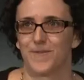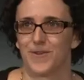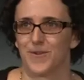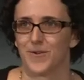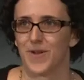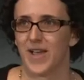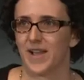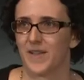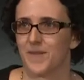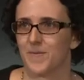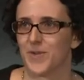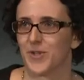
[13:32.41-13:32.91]
you know,
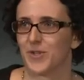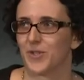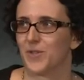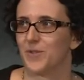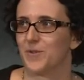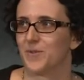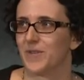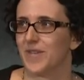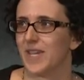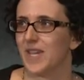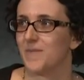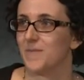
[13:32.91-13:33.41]
how much
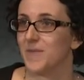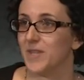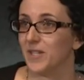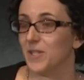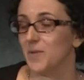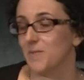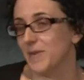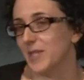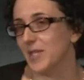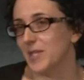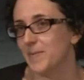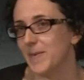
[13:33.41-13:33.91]
alone time they
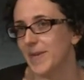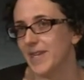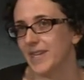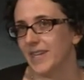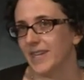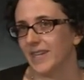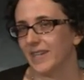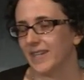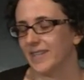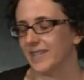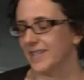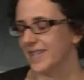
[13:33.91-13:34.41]
should be
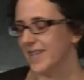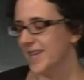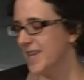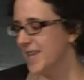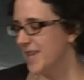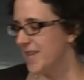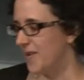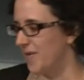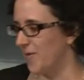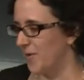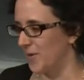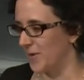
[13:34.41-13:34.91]
spending, because
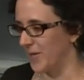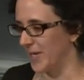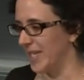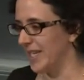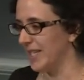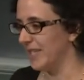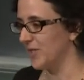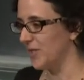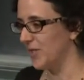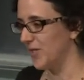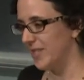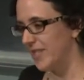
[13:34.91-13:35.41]
if they're
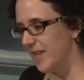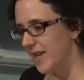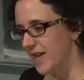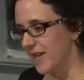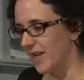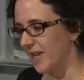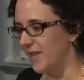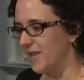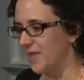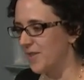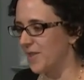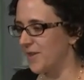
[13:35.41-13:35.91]
getting
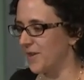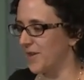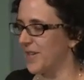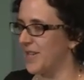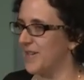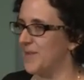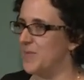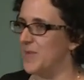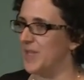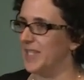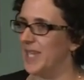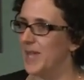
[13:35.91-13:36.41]
stuck, they're
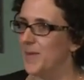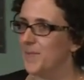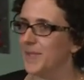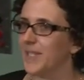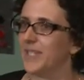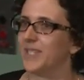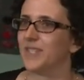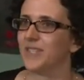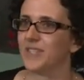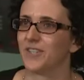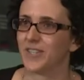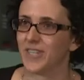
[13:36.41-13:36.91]
gonna be
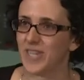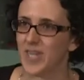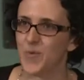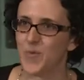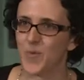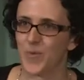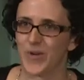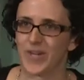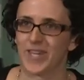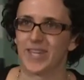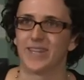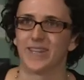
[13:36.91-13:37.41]
tempted to just keep
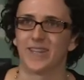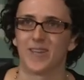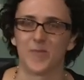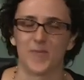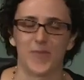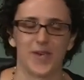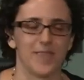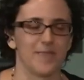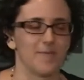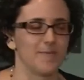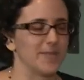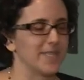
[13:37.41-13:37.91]
working on it
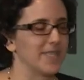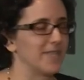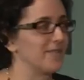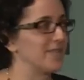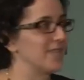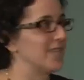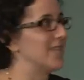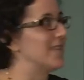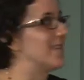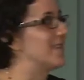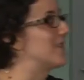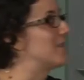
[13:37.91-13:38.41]
by themselves,
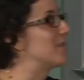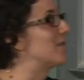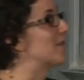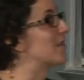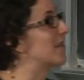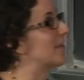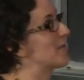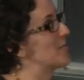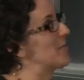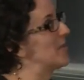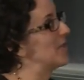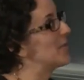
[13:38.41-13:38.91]
and they're
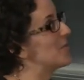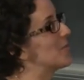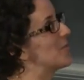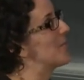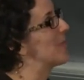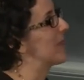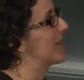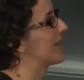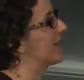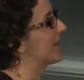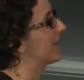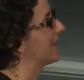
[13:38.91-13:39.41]
gonna be too
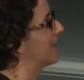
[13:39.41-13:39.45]
embarrassed,